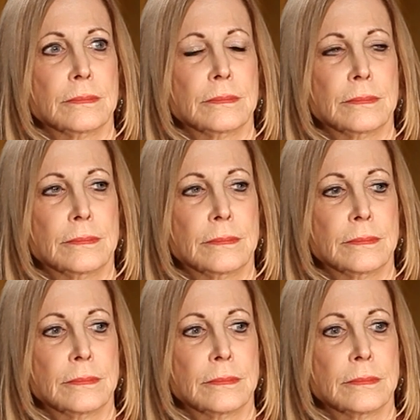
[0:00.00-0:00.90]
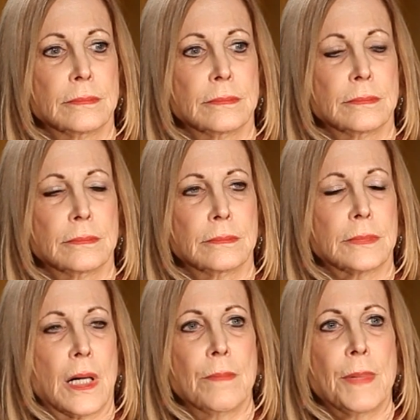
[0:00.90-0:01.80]

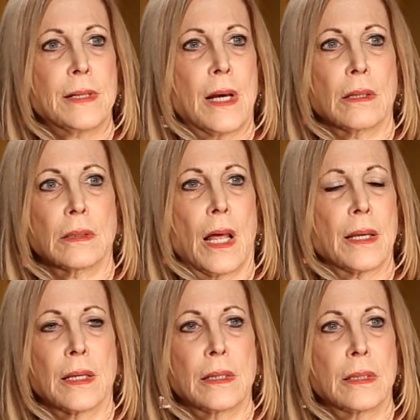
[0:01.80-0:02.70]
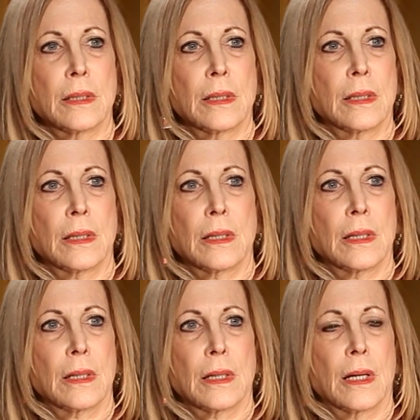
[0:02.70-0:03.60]
I may not like it.
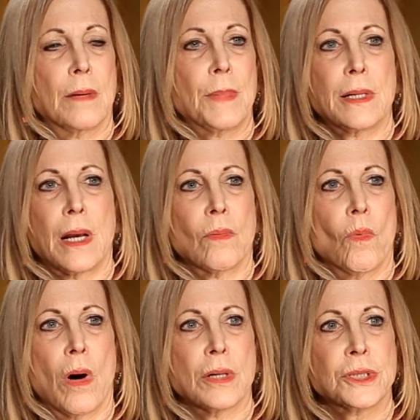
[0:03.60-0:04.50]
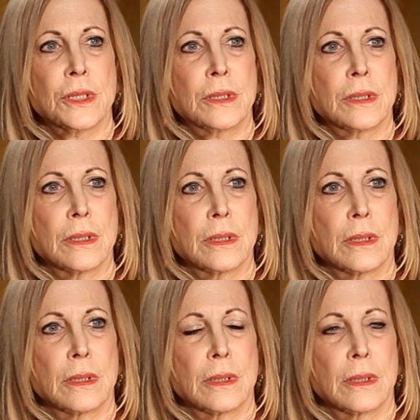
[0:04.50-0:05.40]
I may not want it,
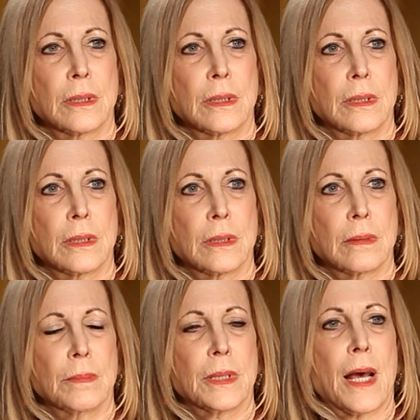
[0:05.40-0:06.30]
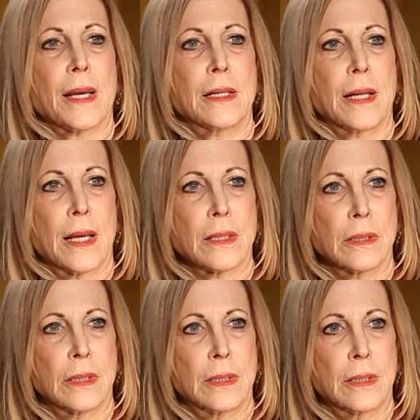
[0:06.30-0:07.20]
but I can
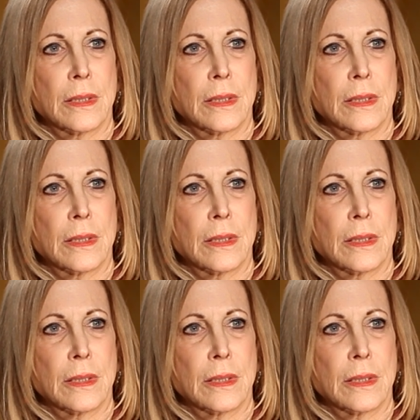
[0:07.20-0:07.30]
handle it.